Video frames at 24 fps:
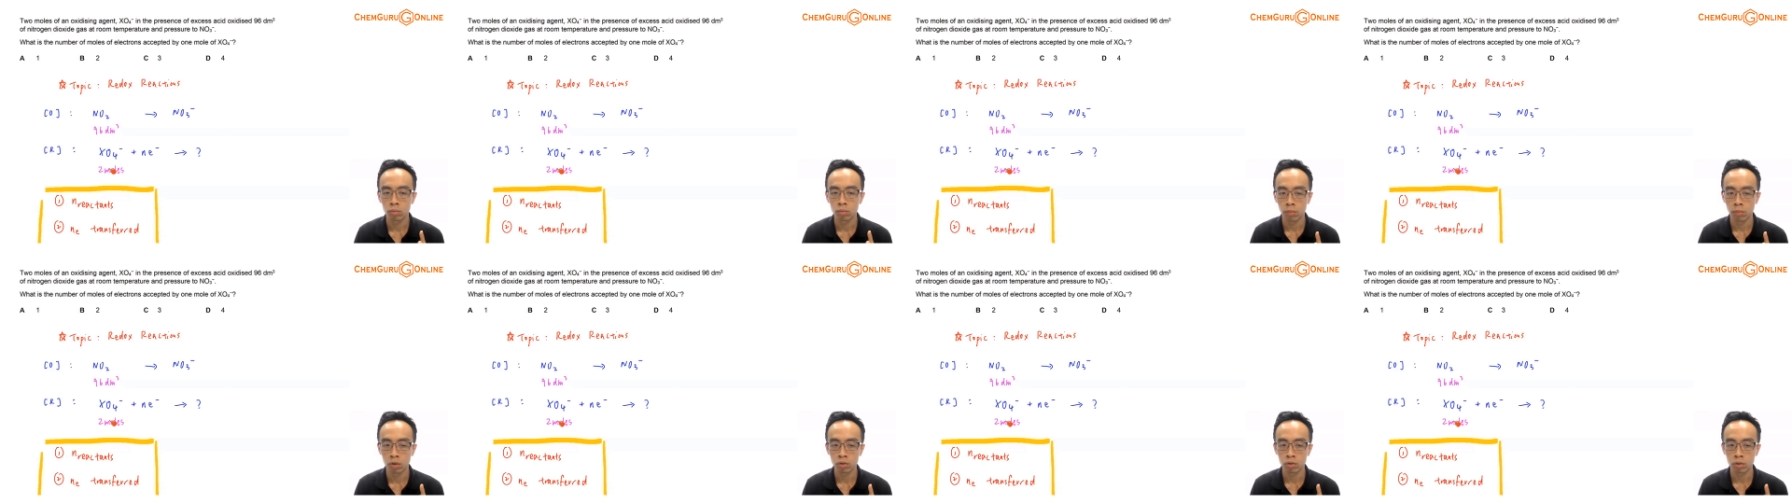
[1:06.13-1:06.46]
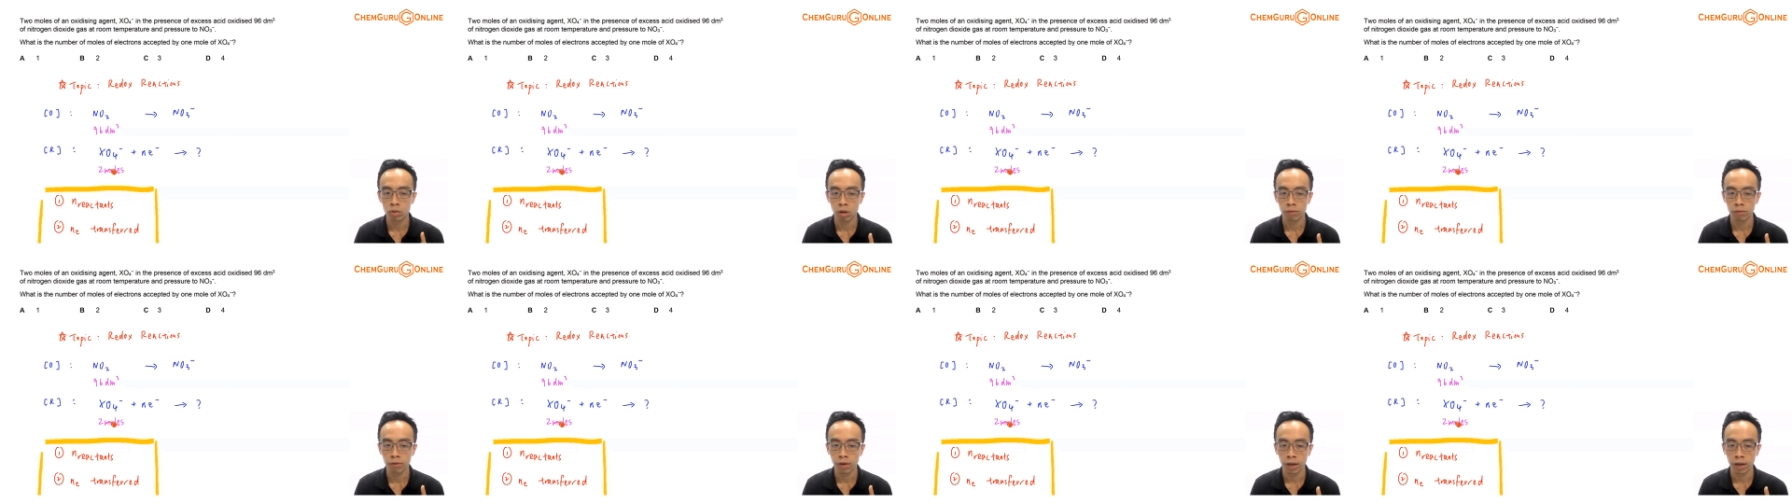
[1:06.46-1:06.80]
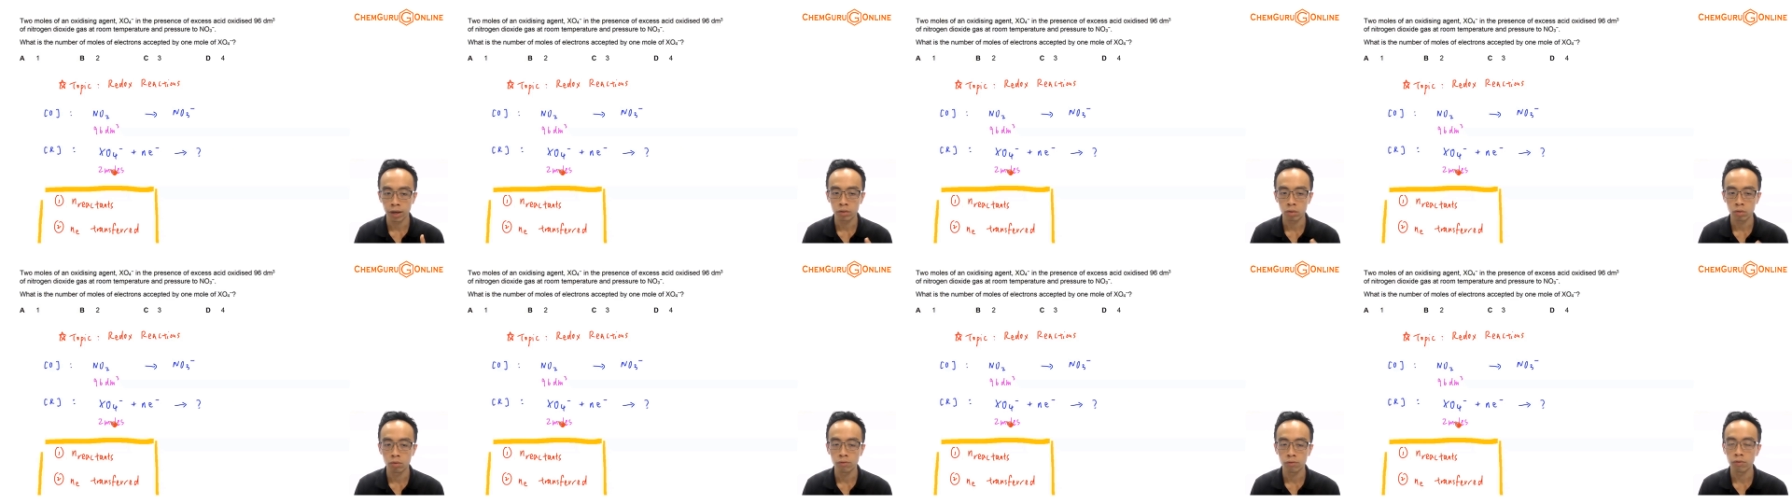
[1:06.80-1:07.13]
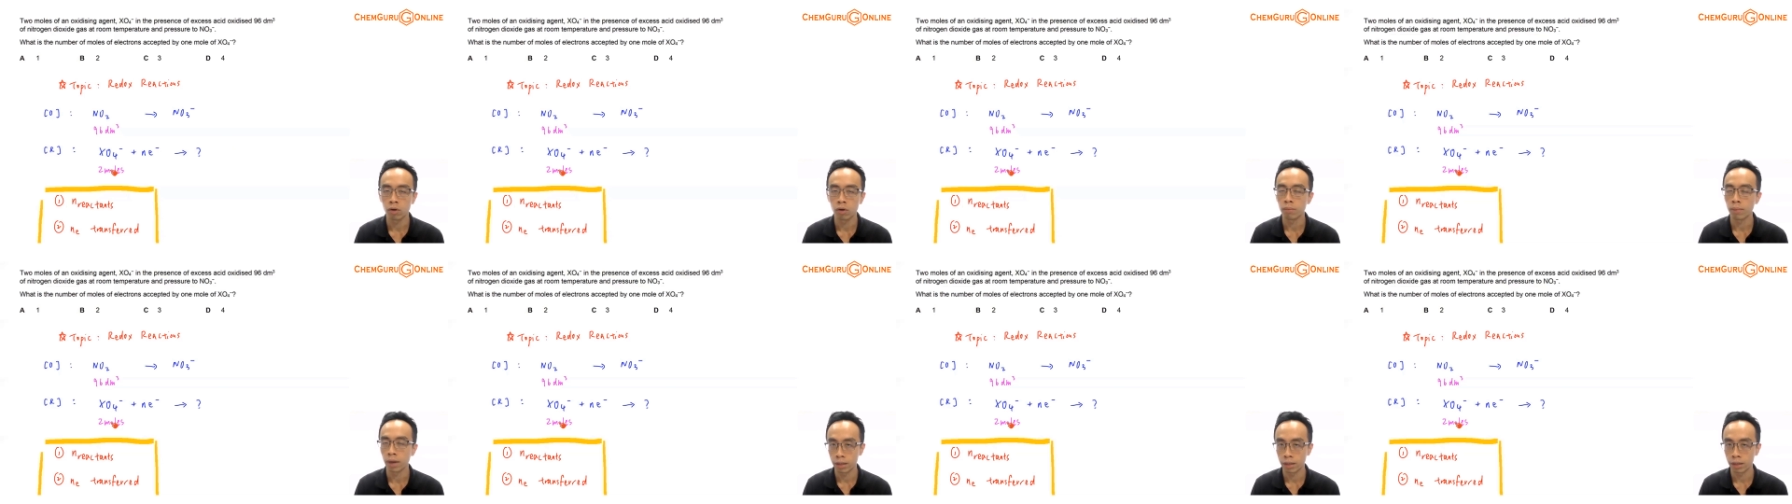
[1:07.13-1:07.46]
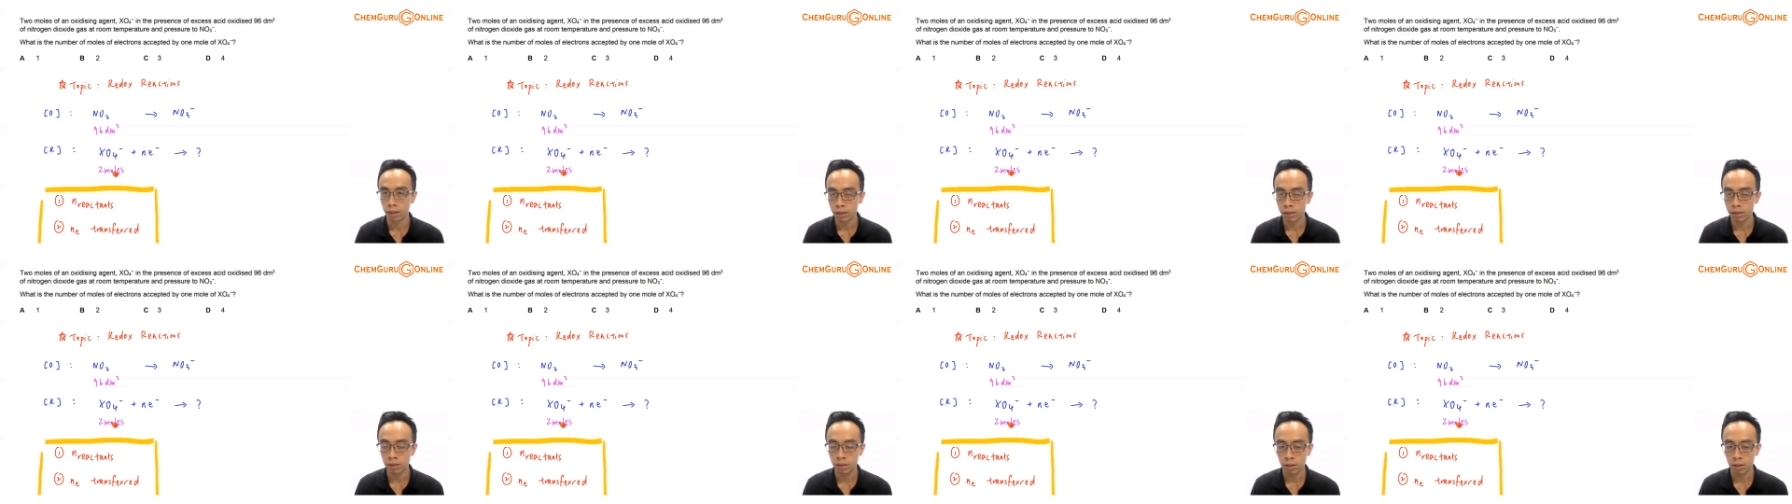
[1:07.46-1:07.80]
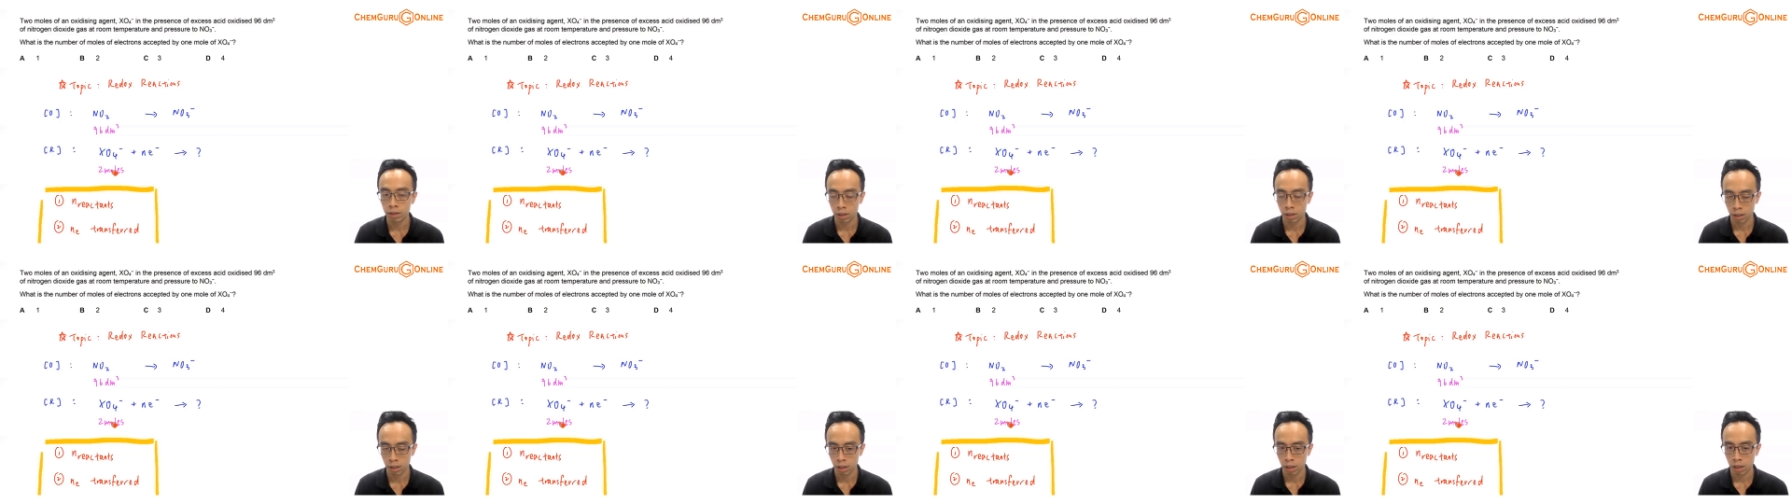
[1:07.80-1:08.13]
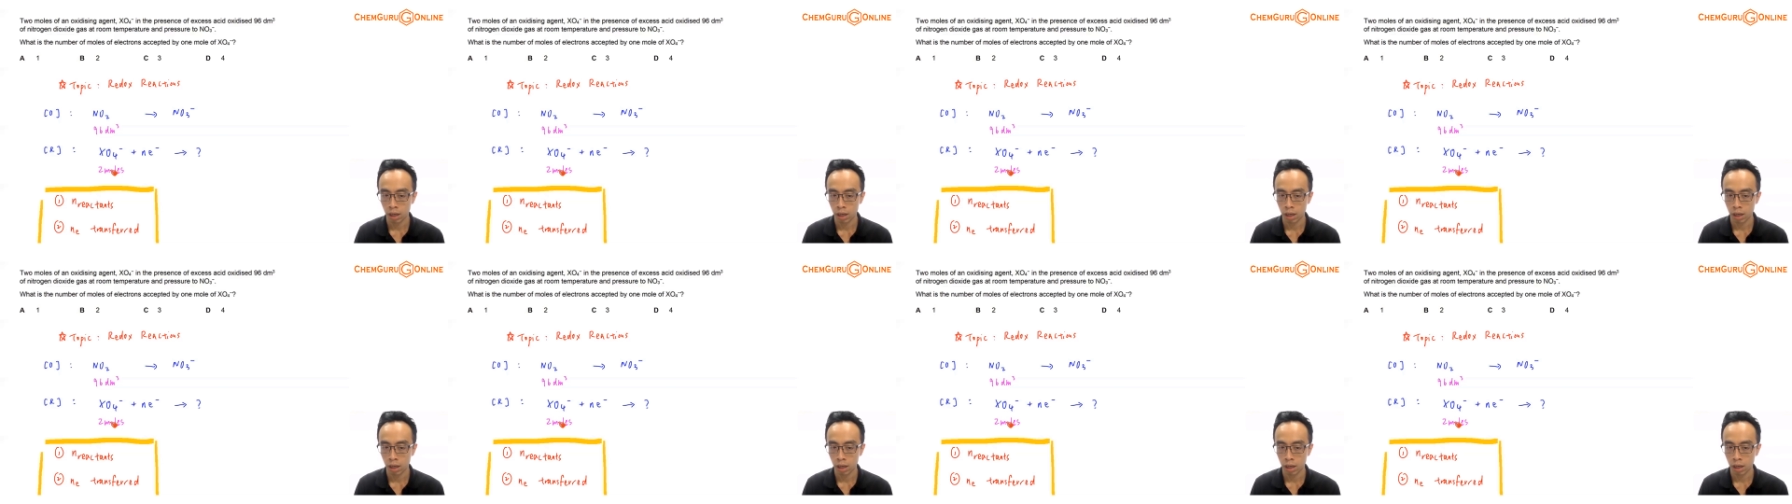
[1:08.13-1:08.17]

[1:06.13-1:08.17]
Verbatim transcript: 2 moles of XO4-,